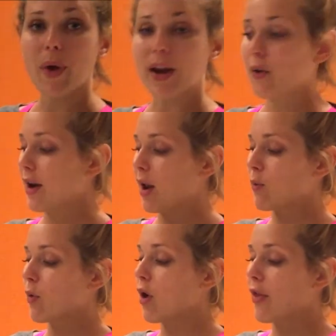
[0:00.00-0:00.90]
weighed out, and I
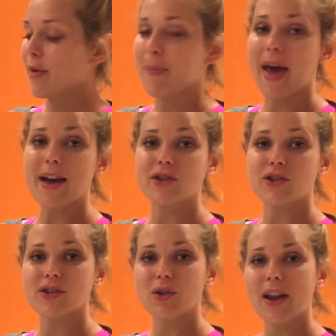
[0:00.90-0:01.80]
wrote on the bags
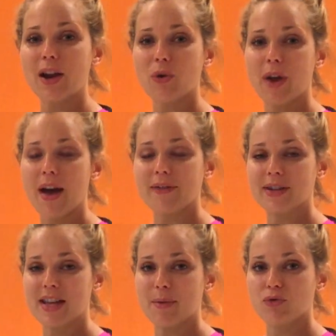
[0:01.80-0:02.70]
just so that I don't have to
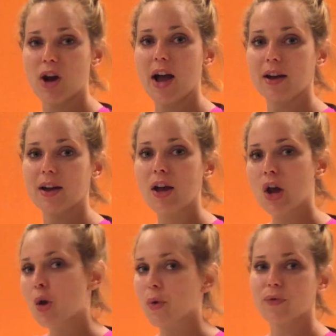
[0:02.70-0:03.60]
keep track
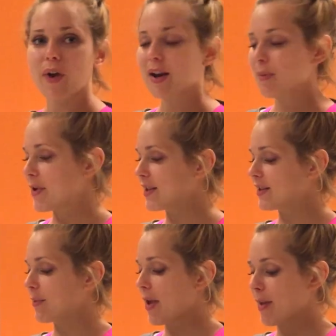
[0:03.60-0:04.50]
with random pieces
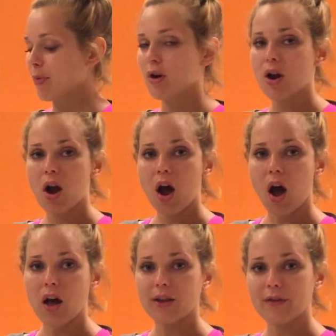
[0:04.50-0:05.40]
of paper.
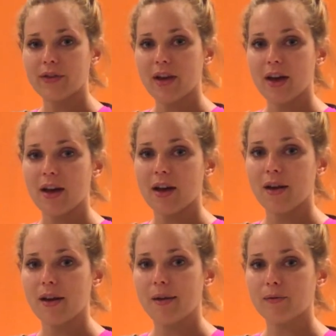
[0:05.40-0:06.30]
All of the
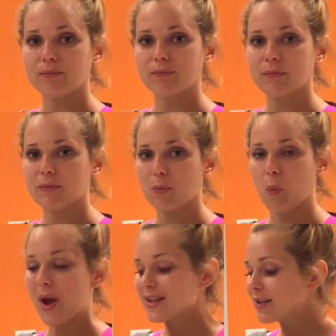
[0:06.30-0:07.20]

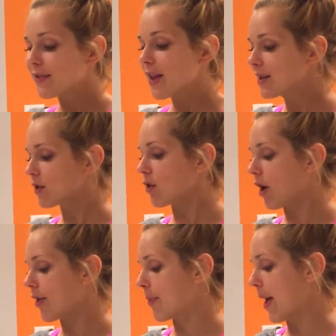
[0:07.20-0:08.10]
weights of things are
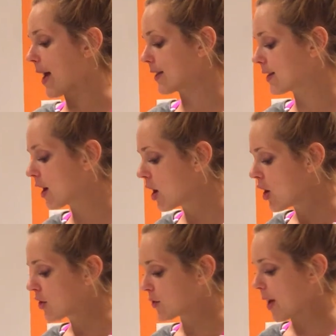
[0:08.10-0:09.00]
on the bags.
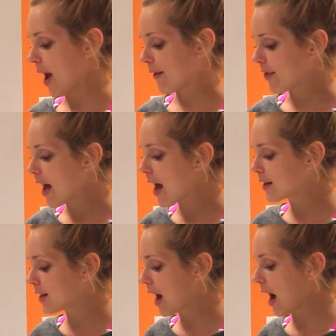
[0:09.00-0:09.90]
So I have
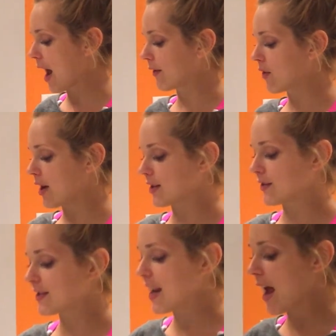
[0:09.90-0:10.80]
that. I have lots of
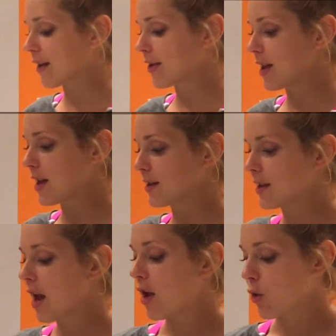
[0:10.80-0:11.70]
snack things,
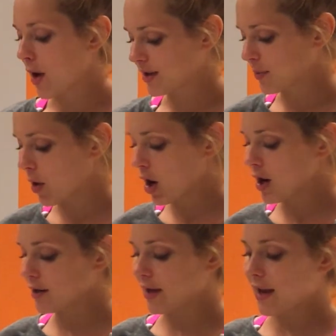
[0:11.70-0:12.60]
Quest
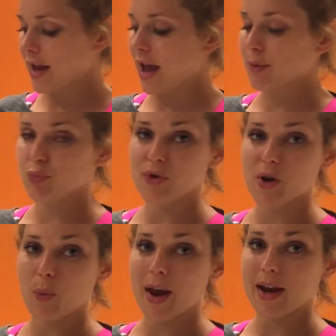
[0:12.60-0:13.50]
bars, again,
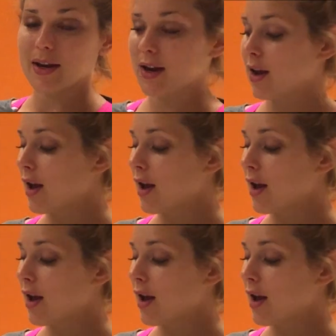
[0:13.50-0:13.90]
pre-weighed